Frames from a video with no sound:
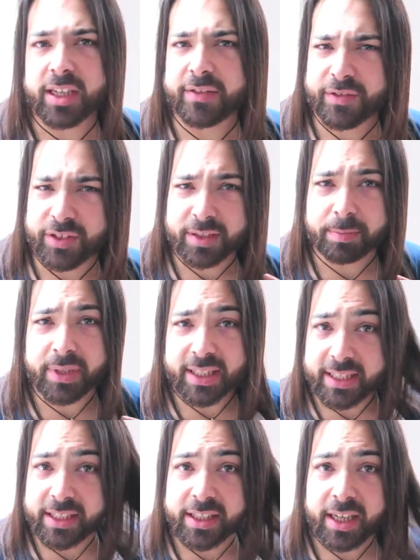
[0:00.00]
like if you just
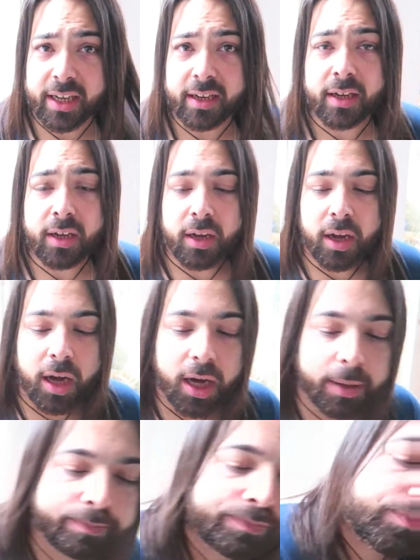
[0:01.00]
bleached it.
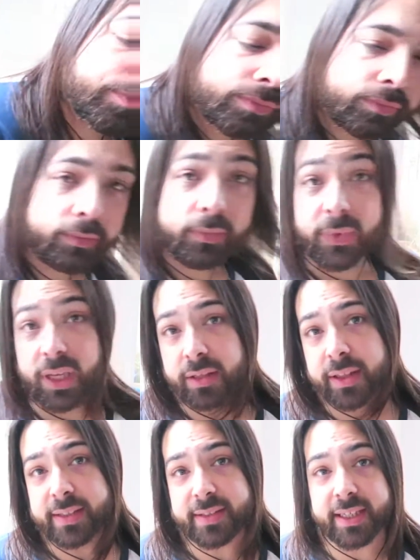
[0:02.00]

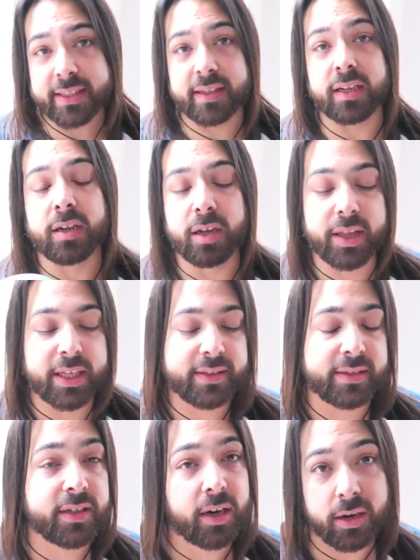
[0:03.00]
This is the
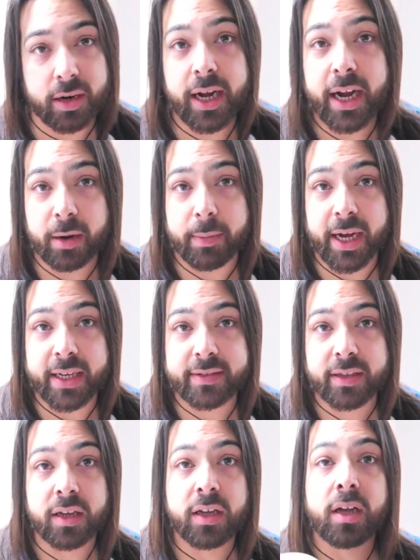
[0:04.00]
Star hair
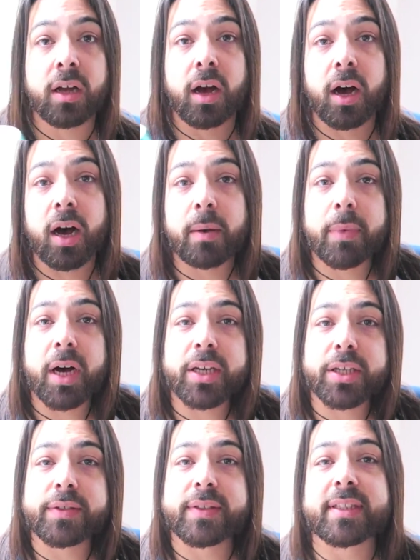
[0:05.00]
mask.
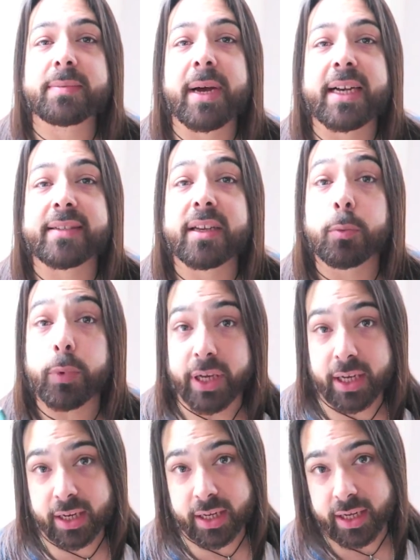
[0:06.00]
I use this mask
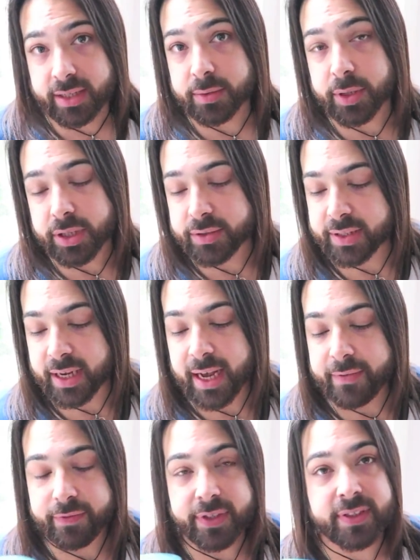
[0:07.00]
weekly, so I use it
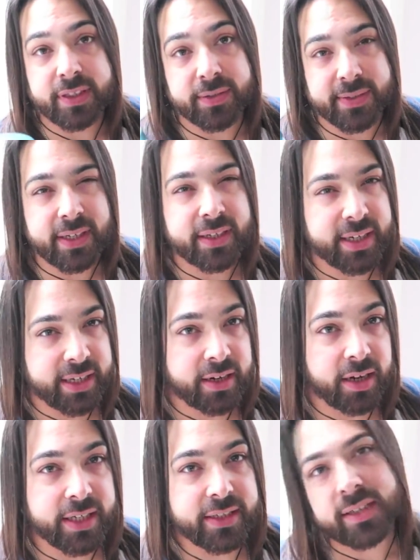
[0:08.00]
every single Sunday
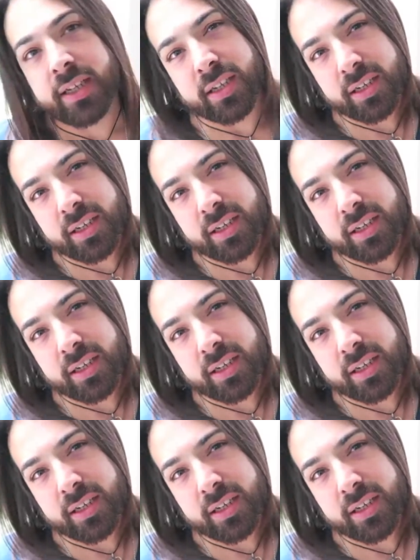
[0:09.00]
night,